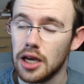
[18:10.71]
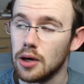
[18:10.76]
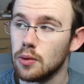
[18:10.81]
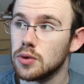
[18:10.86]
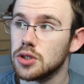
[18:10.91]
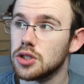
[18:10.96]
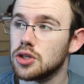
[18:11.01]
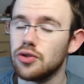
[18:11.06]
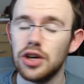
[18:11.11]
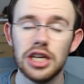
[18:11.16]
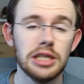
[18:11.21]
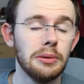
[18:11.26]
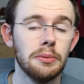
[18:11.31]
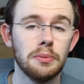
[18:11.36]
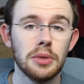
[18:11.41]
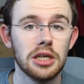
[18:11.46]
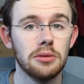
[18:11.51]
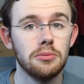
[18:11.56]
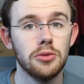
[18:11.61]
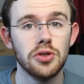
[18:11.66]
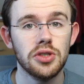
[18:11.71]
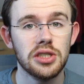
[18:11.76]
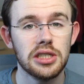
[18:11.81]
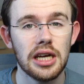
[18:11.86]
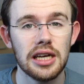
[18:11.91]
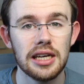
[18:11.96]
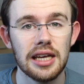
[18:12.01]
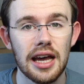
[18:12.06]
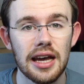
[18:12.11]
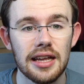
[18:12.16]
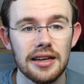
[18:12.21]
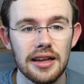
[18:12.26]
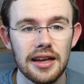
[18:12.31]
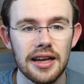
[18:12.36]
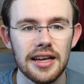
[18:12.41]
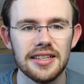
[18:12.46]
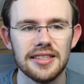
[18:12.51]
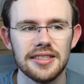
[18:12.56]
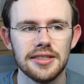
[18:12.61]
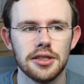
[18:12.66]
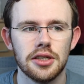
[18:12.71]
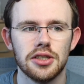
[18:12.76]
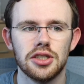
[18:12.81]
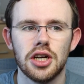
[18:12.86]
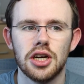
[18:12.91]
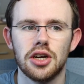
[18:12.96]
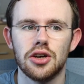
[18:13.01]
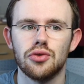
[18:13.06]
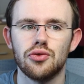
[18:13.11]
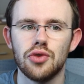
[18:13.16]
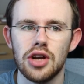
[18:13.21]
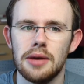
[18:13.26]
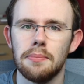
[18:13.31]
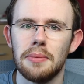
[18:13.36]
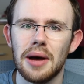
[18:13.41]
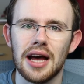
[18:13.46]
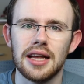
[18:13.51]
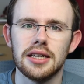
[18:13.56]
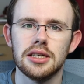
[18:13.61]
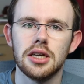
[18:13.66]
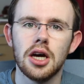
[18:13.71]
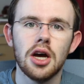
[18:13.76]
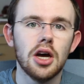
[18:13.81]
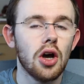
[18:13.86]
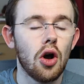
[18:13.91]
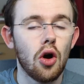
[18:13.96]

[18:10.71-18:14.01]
It was great to be playing music again in such a great band.